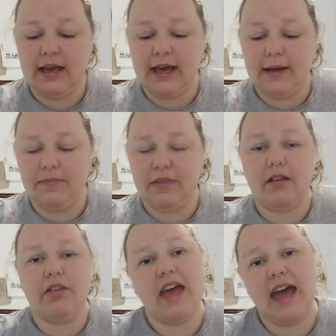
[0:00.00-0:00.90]
Um,
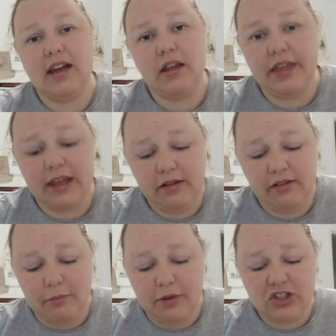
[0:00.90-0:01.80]
so Anna, thank you
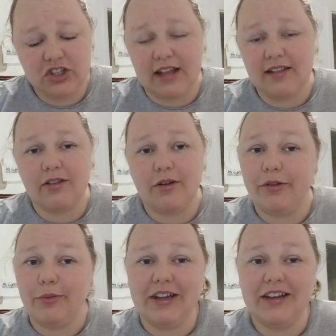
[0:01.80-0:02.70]
so much. That's so
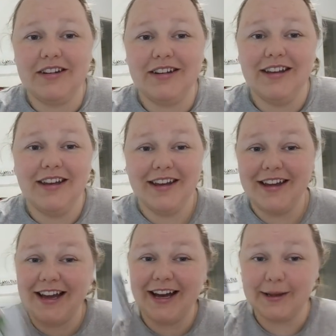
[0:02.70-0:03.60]
sweet.
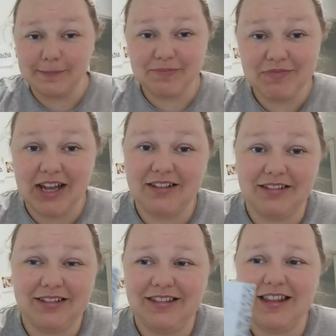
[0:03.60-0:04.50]
Um, I,
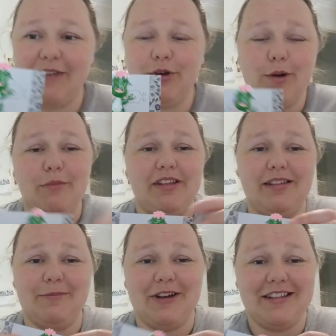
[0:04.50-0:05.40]
everyone was
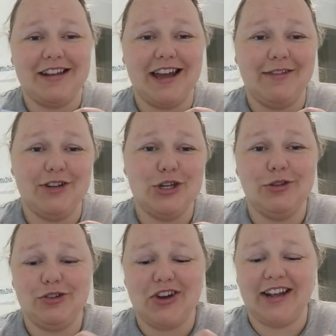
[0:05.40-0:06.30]
surprised that I even
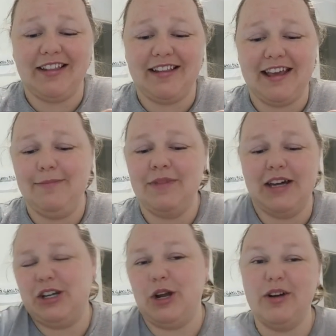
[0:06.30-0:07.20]
knew the dragon's name.
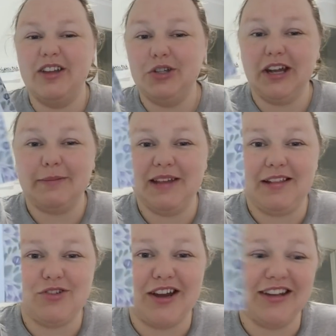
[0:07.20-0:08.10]
I don't know. I do like
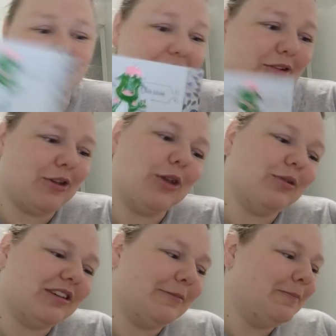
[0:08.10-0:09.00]
Pete's dragon. It's so
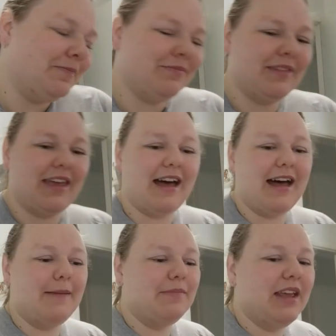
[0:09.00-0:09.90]
cute.
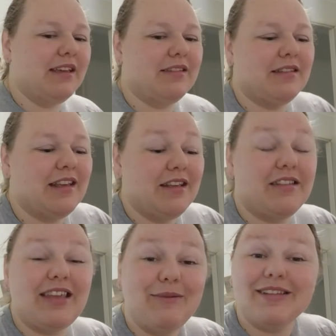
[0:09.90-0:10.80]
Um,
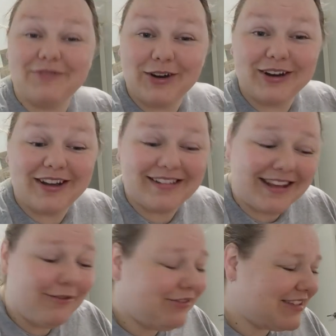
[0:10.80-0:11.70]
so that was a very nice
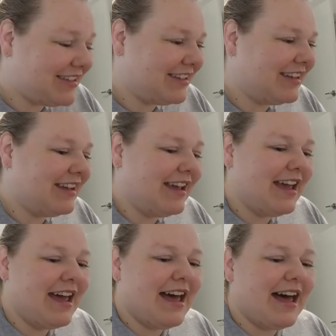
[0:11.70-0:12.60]
gift.
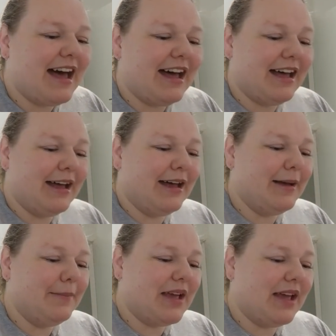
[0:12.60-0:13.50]

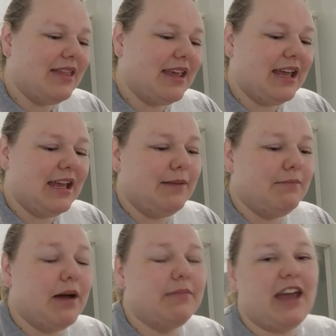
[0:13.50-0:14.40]
Um, and then
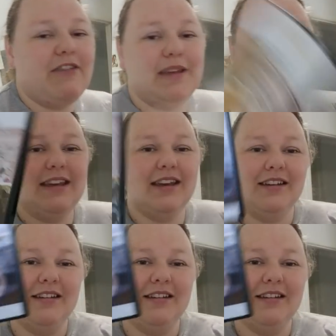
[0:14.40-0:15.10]
mom gave me